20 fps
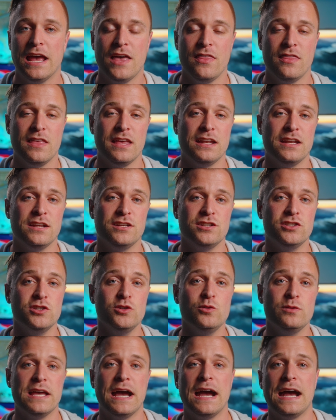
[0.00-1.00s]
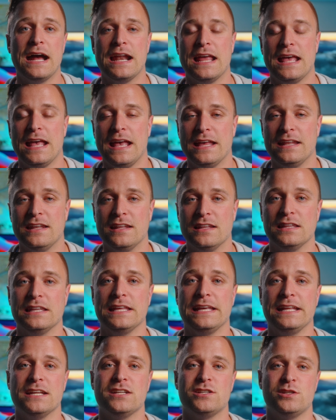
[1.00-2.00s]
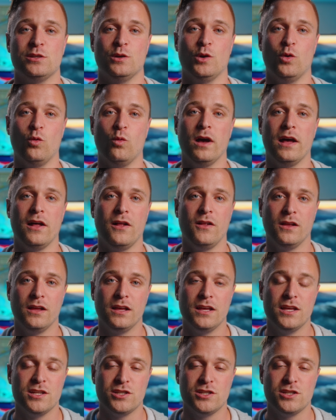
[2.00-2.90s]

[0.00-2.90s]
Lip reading: then do that and lean into it well.